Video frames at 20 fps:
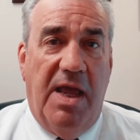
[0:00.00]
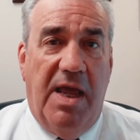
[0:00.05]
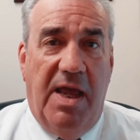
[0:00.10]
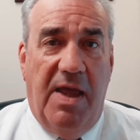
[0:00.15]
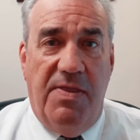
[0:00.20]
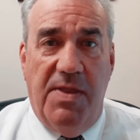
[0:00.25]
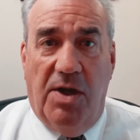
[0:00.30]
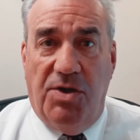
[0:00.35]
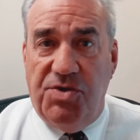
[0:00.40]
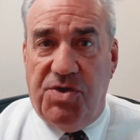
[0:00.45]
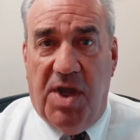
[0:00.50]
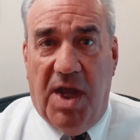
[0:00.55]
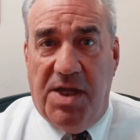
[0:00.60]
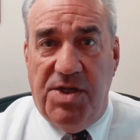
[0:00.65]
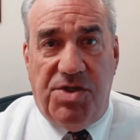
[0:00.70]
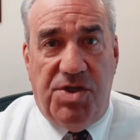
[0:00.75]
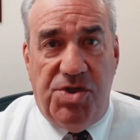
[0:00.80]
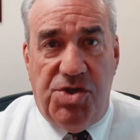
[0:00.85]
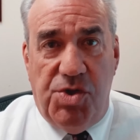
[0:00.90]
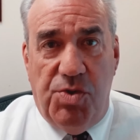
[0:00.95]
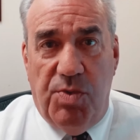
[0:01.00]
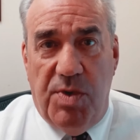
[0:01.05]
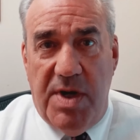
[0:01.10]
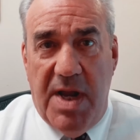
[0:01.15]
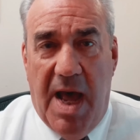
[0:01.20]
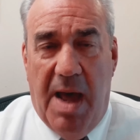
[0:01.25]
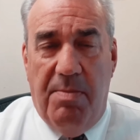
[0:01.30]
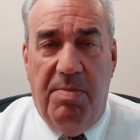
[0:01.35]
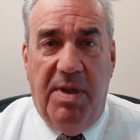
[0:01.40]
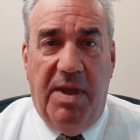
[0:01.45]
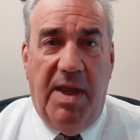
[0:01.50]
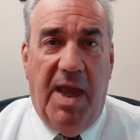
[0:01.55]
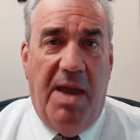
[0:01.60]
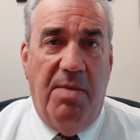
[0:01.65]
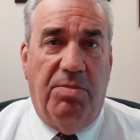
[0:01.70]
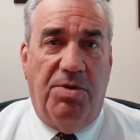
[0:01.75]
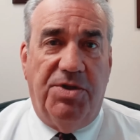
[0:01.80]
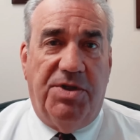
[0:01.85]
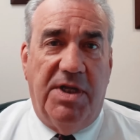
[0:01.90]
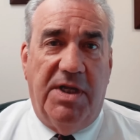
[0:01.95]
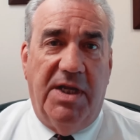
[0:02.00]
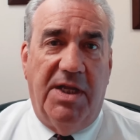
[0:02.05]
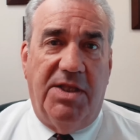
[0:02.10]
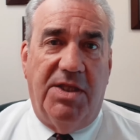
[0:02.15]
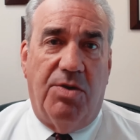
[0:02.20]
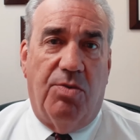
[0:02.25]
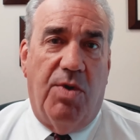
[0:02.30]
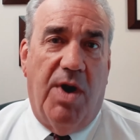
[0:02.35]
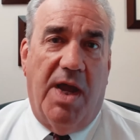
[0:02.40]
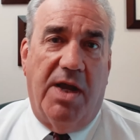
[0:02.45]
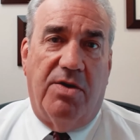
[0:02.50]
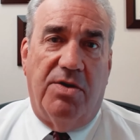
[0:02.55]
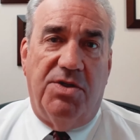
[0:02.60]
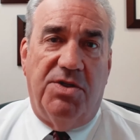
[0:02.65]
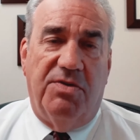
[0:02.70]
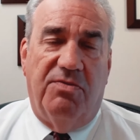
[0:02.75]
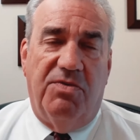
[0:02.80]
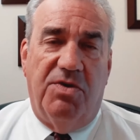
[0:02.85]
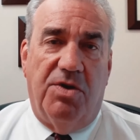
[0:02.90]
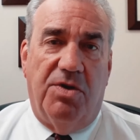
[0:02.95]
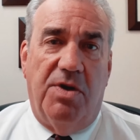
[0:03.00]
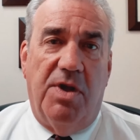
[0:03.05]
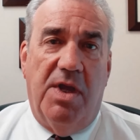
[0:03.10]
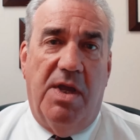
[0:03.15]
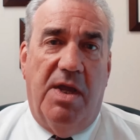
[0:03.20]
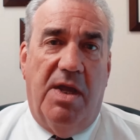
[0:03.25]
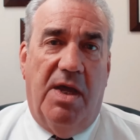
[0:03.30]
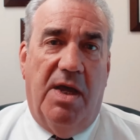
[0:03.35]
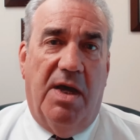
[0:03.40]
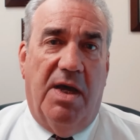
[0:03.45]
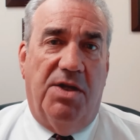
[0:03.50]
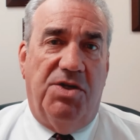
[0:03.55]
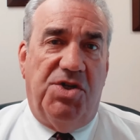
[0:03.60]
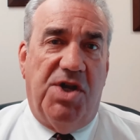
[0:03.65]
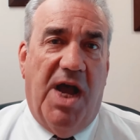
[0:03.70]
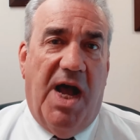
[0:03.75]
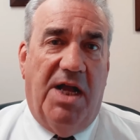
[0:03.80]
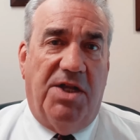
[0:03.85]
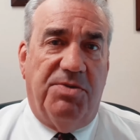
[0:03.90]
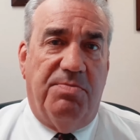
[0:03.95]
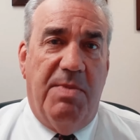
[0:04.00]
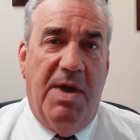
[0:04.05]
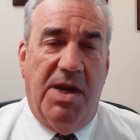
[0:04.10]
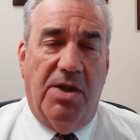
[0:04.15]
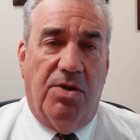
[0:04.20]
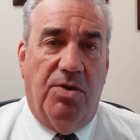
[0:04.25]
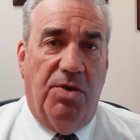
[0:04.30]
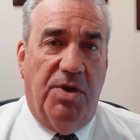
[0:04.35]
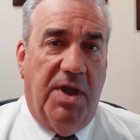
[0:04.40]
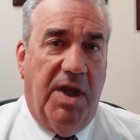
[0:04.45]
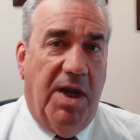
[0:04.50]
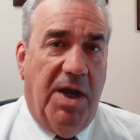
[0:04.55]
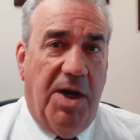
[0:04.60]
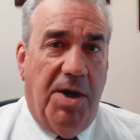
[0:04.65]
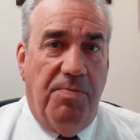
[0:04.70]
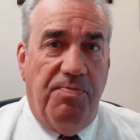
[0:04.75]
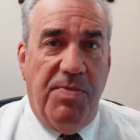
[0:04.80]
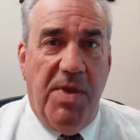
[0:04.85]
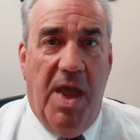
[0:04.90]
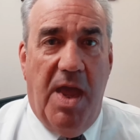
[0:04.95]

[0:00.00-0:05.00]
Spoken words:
In those cases, you would not be able to get the records of your child's medical care.